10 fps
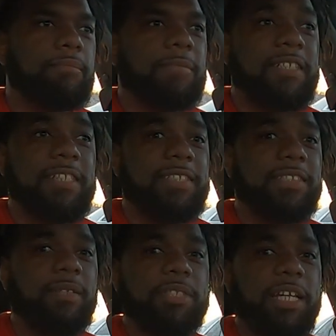a test
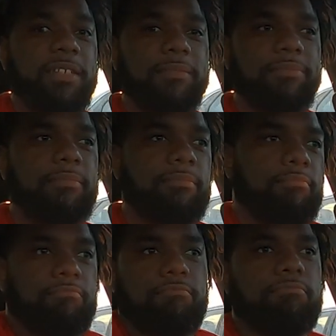subject,
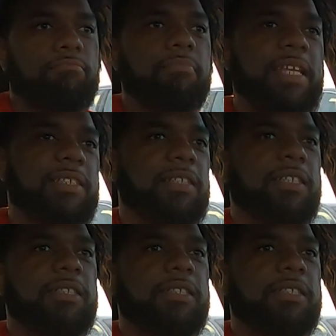basically.